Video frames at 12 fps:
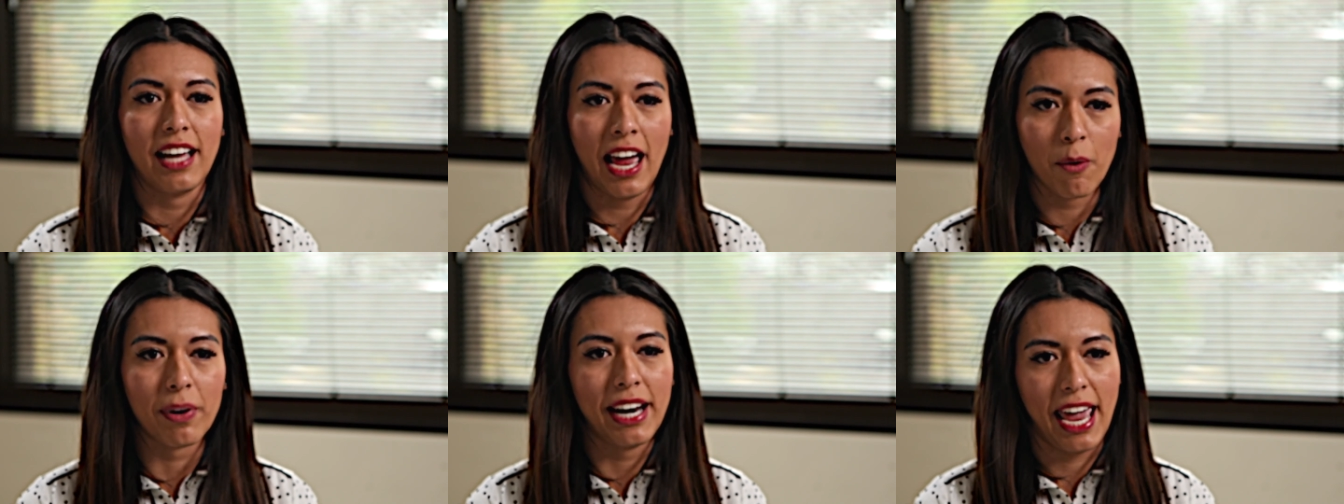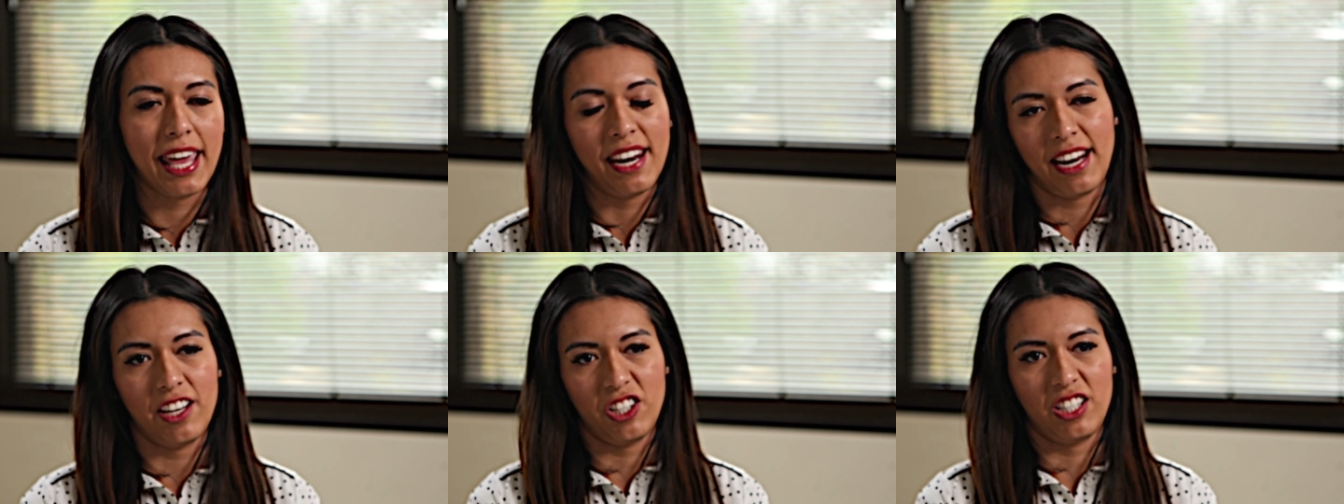I went ahead
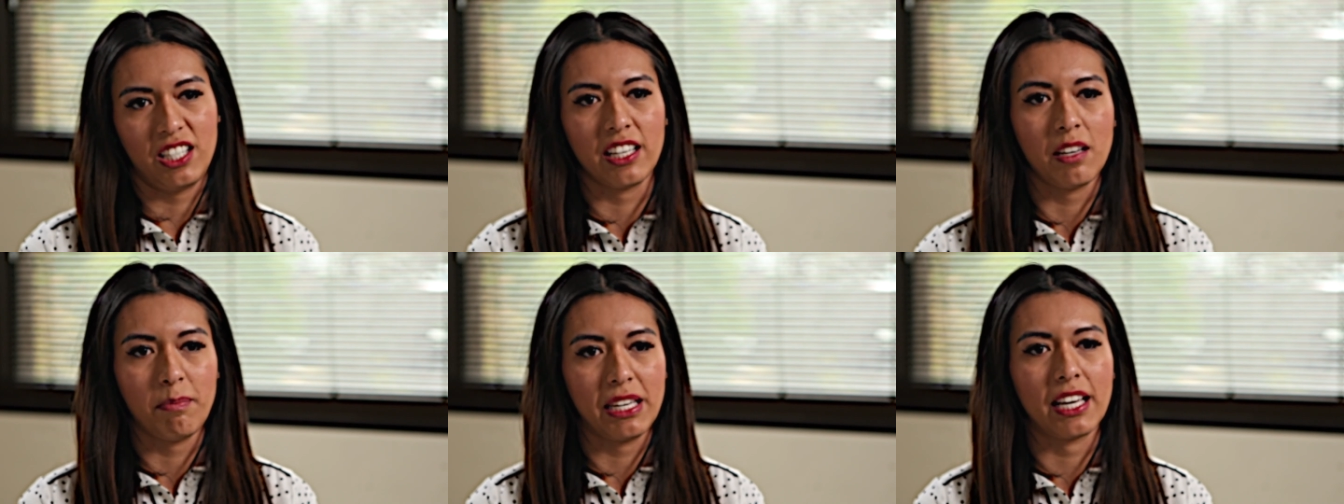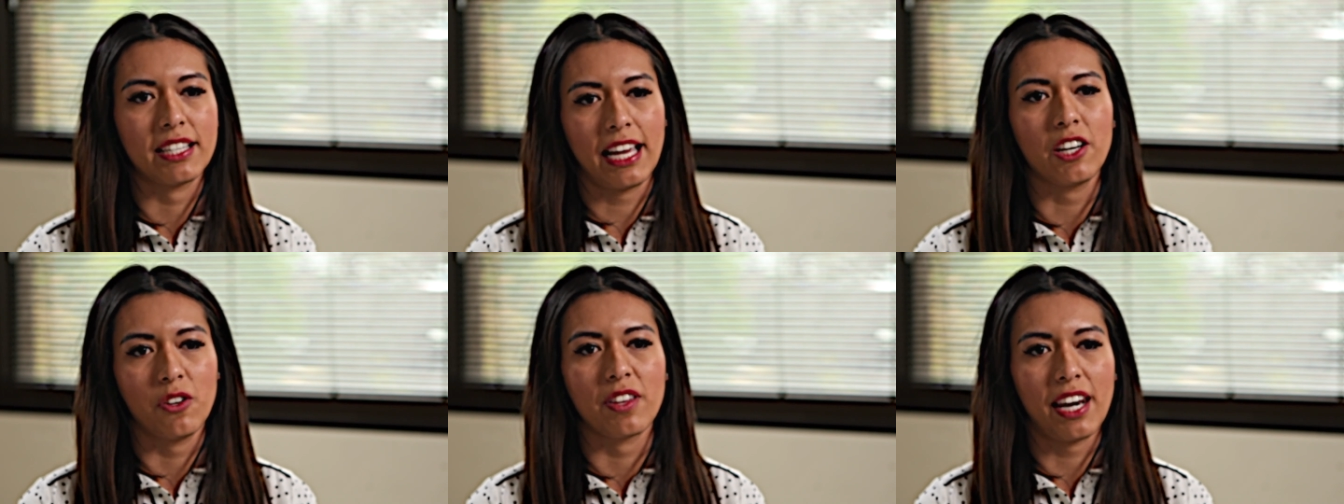and I just did it because
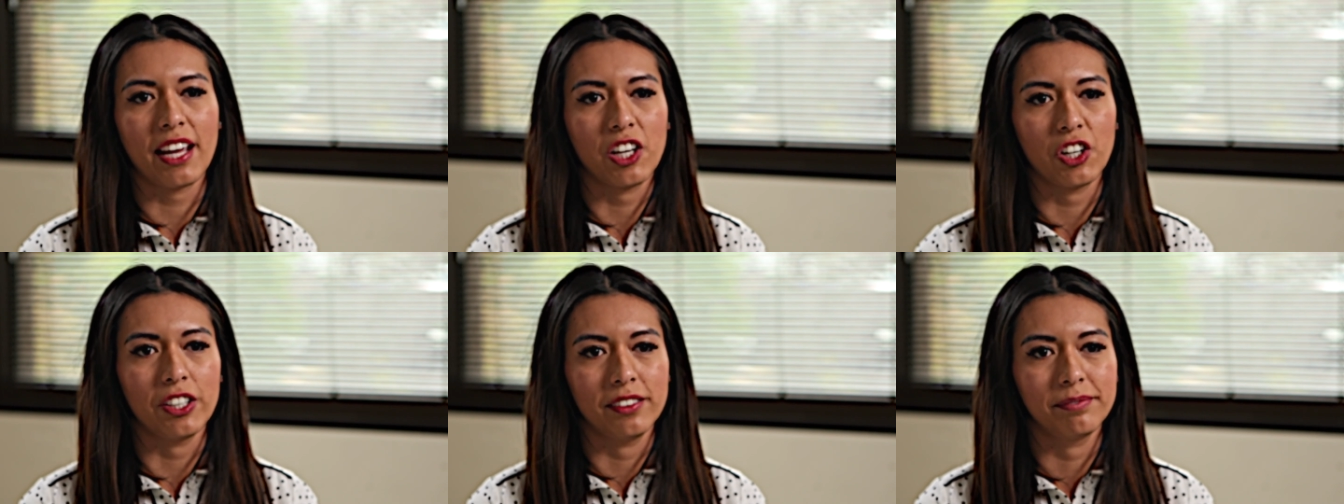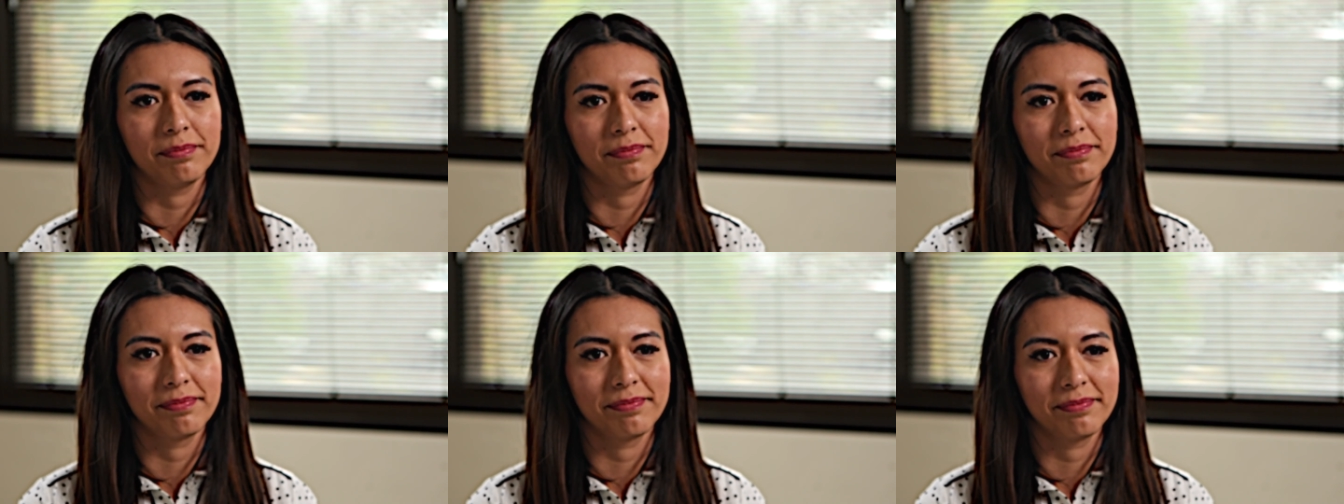I knew that I could,
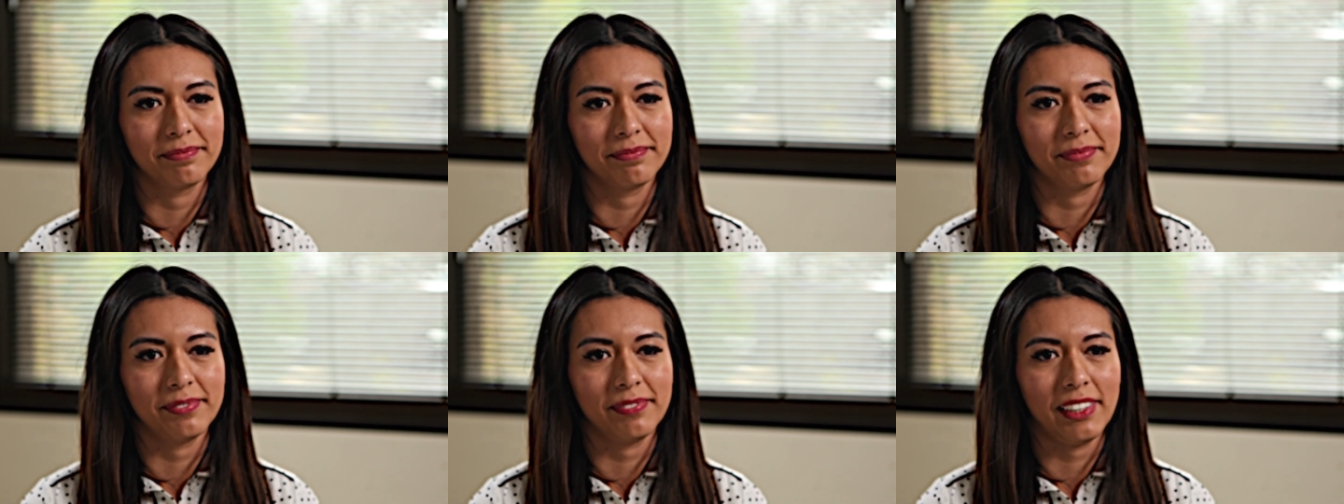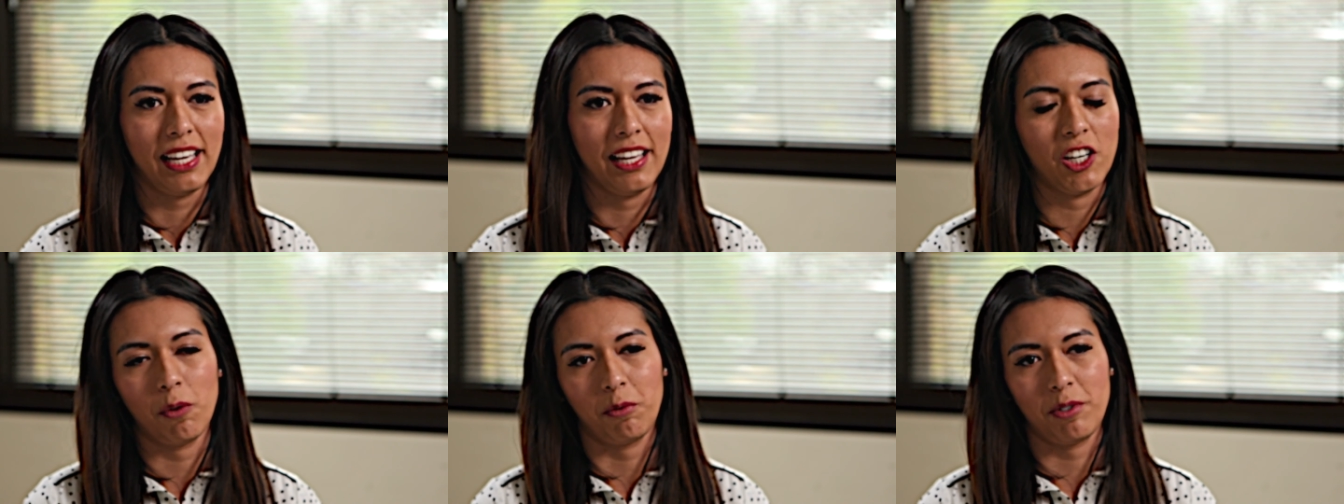
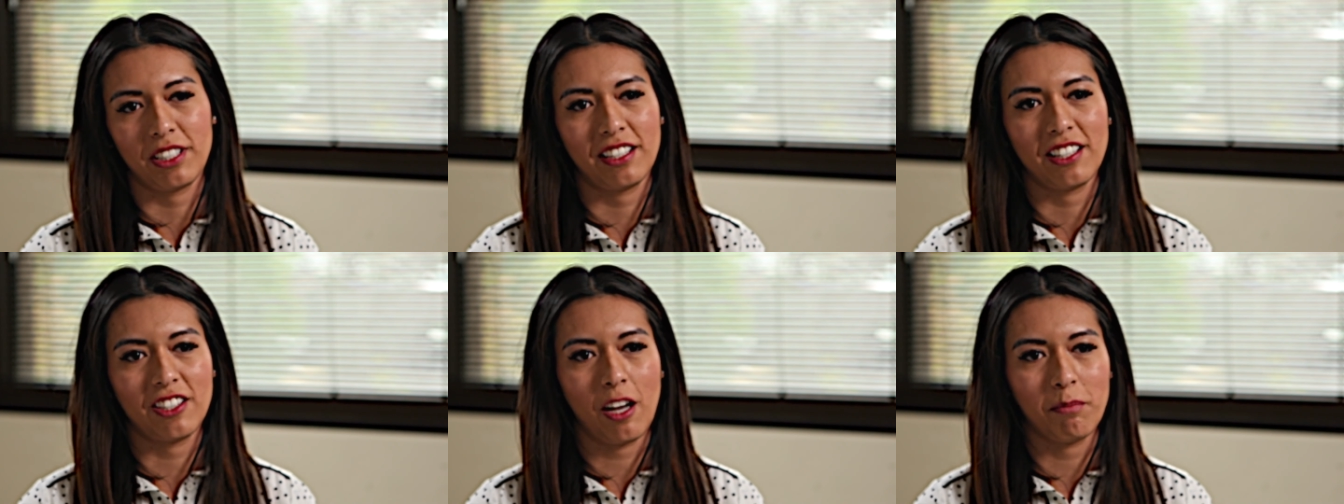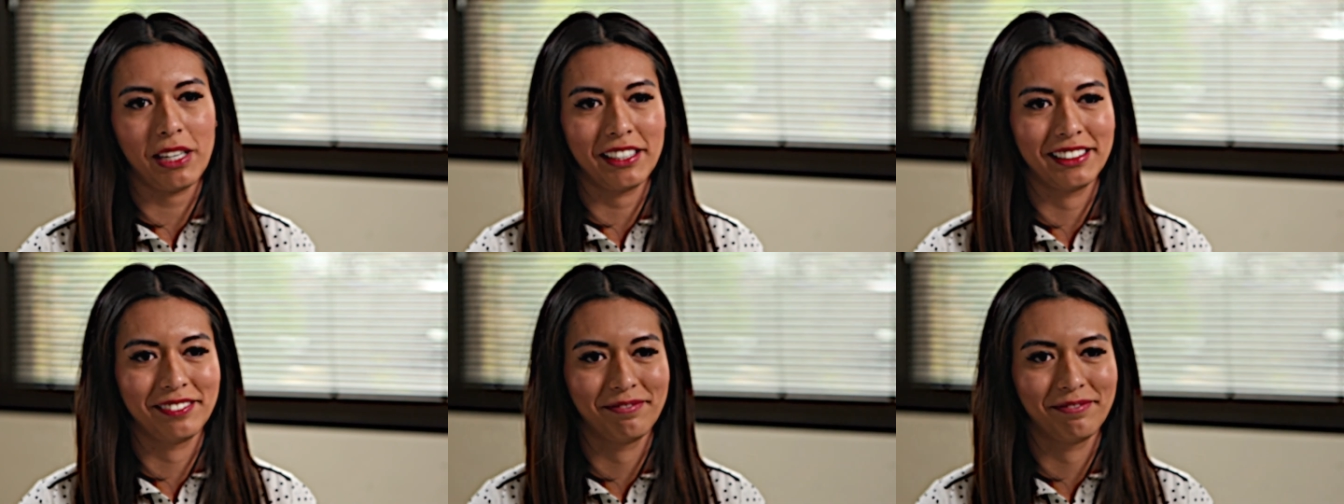and no one was gonna stop me.